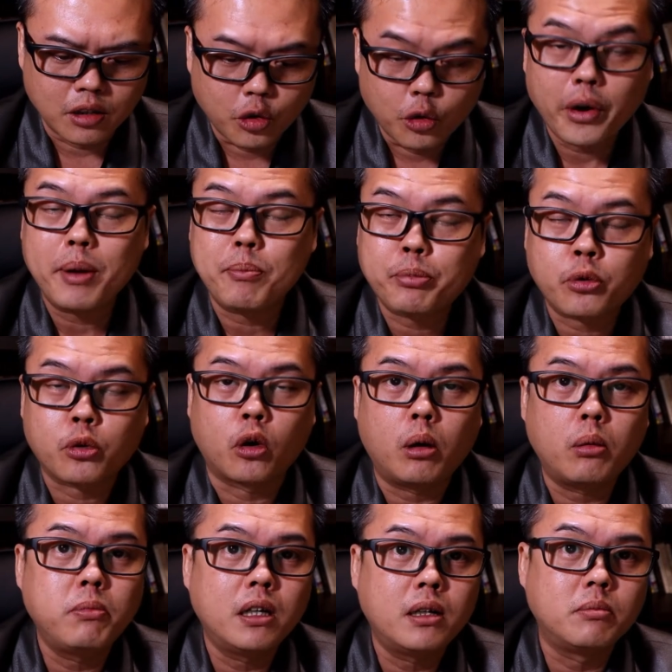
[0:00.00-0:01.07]
great
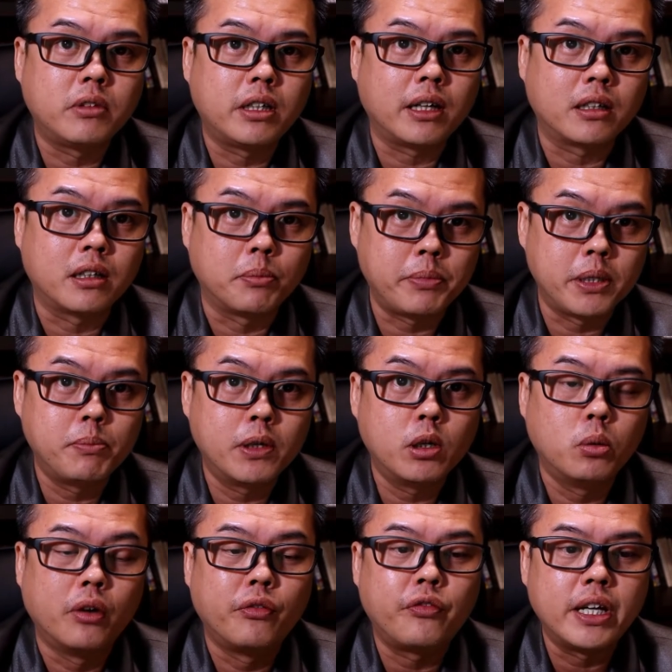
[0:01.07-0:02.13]
problem that the
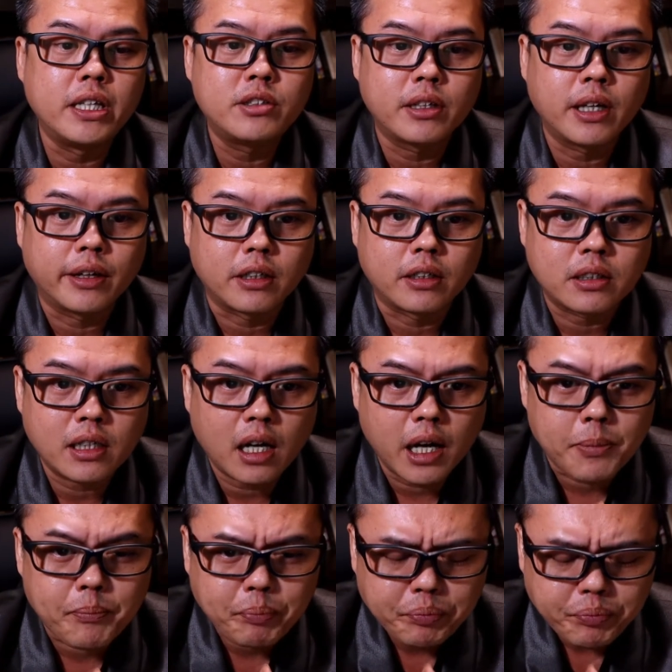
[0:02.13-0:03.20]
people were facing at the
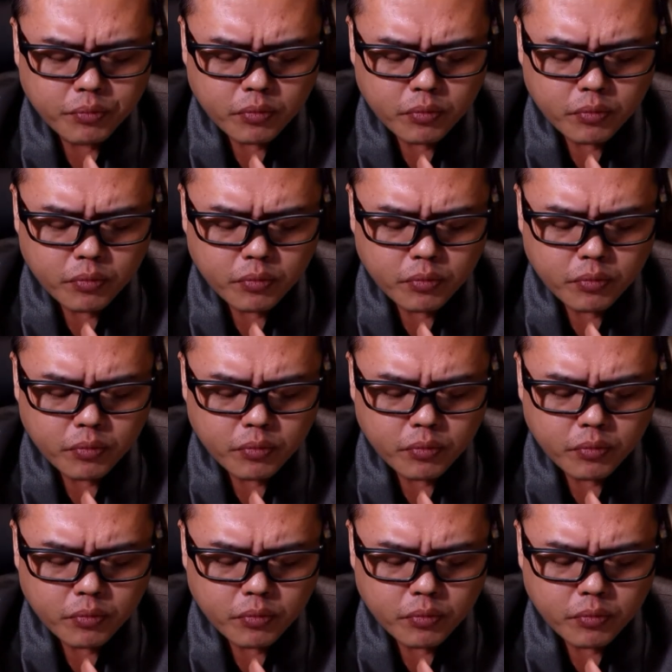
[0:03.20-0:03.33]
time.